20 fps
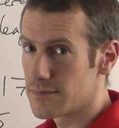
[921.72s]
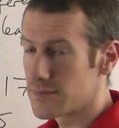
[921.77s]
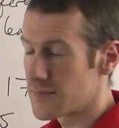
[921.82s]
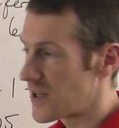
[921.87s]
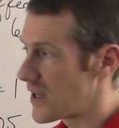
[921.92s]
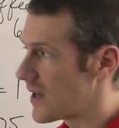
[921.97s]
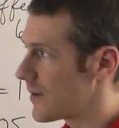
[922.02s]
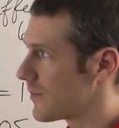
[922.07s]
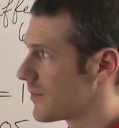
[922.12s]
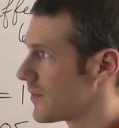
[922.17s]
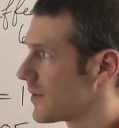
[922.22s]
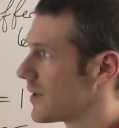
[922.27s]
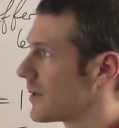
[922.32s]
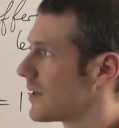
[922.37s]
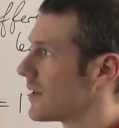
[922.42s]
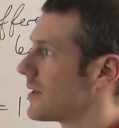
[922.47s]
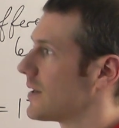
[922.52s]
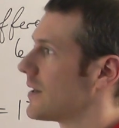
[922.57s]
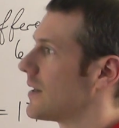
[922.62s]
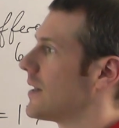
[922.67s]
Yeah.
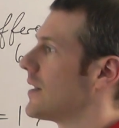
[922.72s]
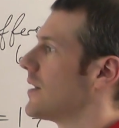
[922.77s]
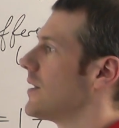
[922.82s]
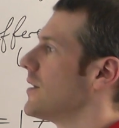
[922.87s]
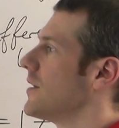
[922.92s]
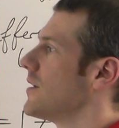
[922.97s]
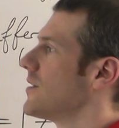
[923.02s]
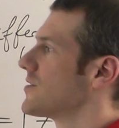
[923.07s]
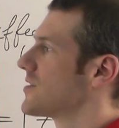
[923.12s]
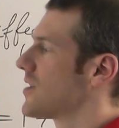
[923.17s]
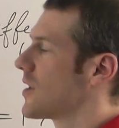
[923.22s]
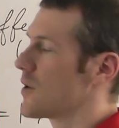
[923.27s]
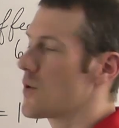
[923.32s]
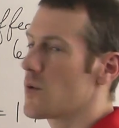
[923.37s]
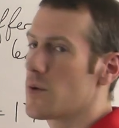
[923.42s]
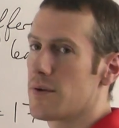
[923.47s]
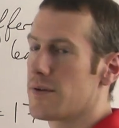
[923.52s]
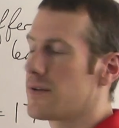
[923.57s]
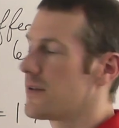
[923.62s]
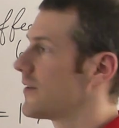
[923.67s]

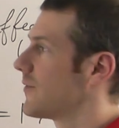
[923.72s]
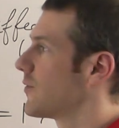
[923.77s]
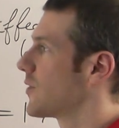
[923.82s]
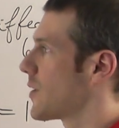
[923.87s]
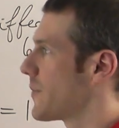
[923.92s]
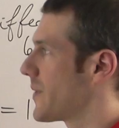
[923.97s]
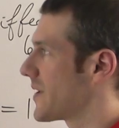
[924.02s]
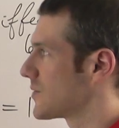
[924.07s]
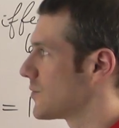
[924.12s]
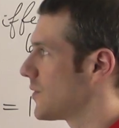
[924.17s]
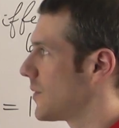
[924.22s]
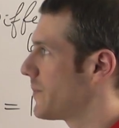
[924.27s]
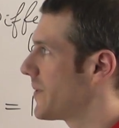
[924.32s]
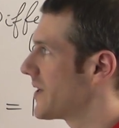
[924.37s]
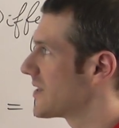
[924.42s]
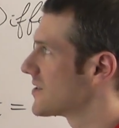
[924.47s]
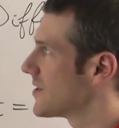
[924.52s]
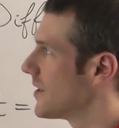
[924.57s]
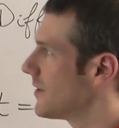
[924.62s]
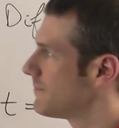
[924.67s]
So if we go back to our
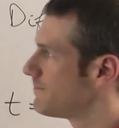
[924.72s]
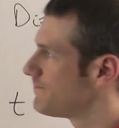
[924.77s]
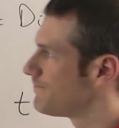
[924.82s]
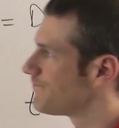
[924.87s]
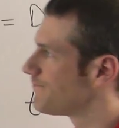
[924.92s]
picture,